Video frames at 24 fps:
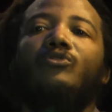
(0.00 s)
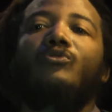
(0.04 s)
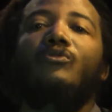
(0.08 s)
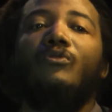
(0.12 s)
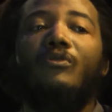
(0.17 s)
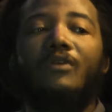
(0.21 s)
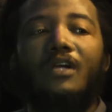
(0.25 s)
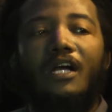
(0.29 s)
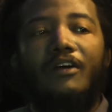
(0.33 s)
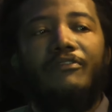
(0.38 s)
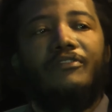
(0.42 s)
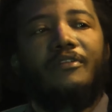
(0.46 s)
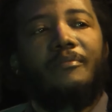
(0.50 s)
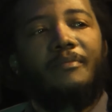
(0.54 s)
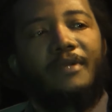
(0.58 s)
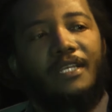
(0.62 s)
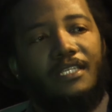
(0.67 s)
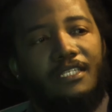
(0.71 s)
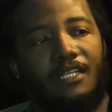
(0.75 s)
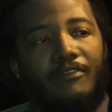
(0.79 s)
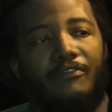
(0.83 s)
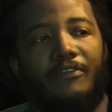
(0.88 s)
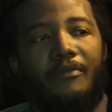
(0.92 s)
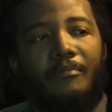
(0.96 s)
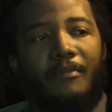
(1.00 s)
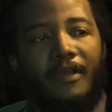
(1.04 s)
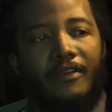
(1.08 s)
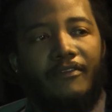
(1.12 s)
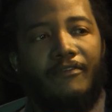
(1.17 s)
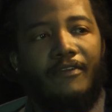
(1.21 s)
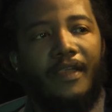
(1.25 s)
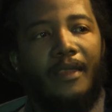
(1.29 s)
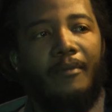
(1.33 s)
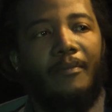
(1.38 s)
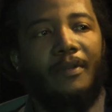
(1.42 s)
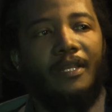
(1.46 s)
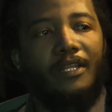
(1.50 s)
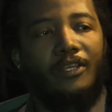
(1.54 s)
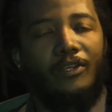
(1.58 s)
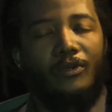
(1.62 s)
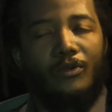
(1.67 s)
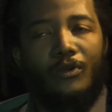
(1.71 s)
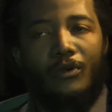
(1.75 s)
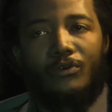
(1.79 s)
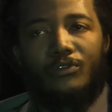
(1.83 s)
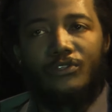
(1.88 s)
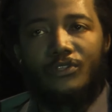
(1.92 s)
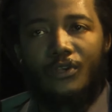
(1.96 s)
to look after myself and my family,
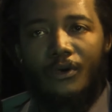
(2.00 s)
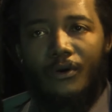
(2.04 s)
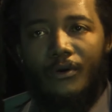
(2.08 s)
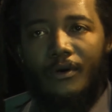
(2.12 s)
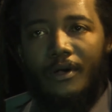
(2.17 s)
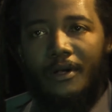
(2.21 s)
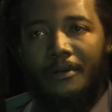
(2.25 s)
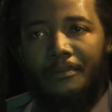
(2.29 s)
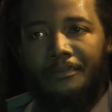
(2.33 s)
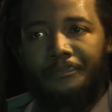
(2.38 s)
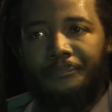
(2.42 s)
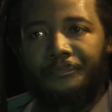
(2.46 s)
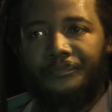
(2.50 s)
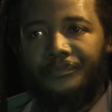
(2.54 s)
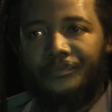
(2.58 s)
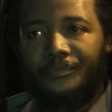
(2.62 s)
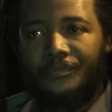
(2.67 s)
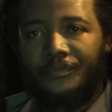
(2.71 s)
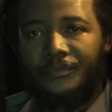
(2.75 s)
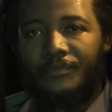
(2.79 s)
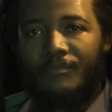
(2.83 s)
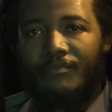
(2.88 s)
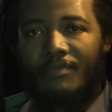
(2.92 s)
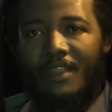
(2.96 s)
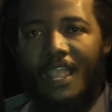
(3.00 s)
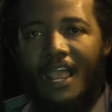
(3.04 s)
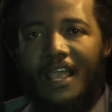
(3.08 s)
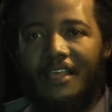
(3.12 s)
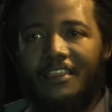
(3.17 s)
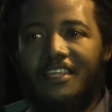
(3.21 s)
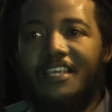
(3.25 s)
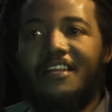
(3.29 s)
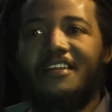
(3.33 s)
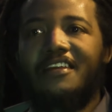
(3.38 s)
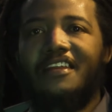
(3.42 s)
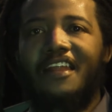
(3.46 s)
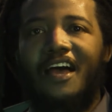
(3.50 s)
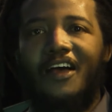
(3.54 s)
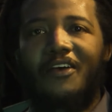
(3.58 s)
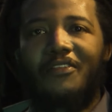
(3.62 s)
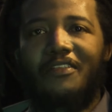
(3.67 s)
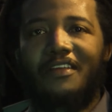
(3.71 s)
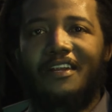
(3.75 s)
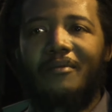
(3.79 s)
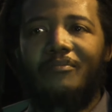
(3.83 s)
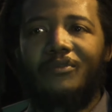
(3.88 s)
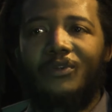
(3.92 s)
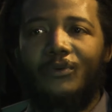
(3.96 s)
you know. So I think now
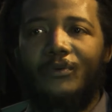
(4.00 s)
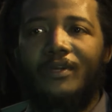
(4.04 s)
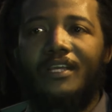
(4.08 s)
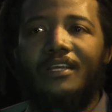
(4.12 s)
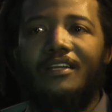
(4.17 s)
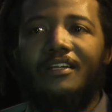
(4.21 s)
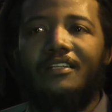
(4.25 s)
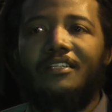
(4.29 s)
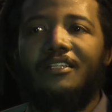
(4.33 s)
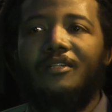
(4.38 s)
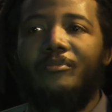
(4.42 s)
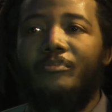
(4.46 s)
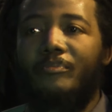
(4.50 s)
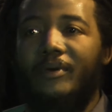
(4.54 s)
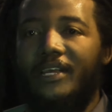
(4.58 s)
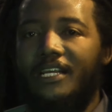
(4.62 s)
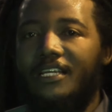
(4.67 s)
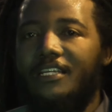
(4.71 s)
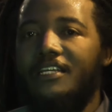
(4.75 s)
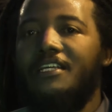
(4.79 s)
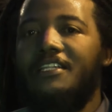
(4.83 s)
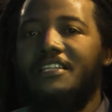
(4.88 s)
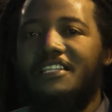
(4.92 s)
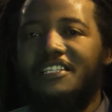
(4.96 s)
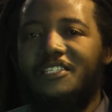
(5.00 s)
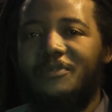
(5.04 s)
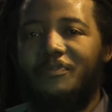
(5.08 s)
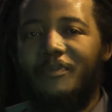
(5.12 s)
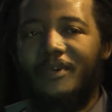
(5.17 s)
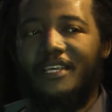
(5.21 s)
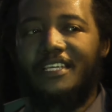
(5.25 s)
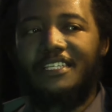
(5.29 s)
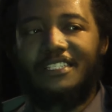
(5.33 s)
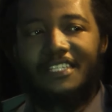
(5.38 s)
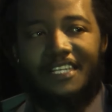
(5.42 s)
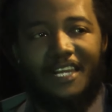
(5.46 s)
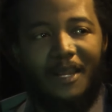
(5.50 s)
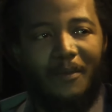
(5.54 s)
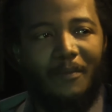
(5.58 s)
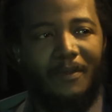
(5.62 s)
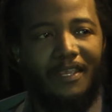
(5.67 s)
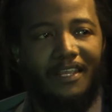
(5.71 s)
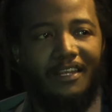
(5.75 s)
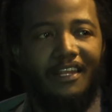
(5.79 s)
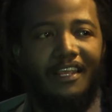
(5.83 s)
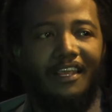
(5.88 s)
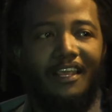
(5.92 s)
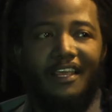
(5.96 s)
that I'm doing a little better in the space that I'm
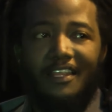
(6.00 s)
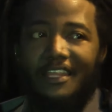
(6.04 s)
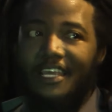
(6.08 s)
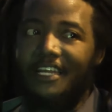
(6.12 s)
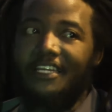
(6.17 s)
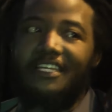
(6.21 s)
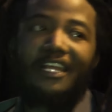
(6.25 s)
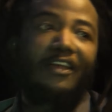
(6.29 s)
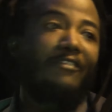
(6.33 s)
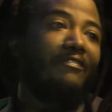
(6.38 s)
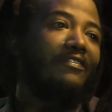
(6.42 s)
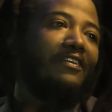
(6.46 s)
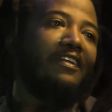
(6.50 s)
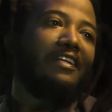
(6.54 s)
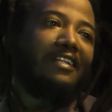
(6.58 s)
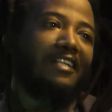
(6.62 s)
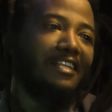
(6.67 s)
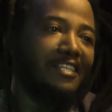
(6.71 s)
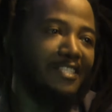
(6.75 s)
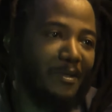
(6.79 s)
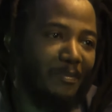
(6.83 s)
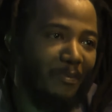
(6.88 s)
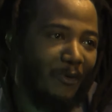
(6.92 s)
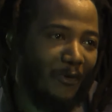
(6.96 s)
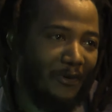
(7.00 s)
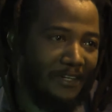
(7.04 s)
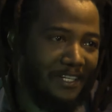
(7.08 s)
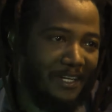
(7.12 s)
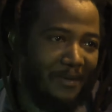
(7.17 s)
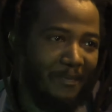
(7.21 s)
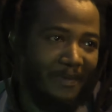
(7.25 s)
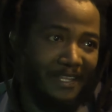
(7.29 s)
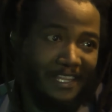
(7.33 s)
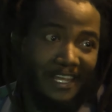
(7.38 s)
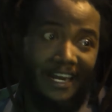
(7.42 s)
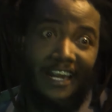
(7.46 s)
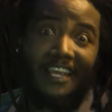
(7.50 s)
in, they definitely supporting me. They're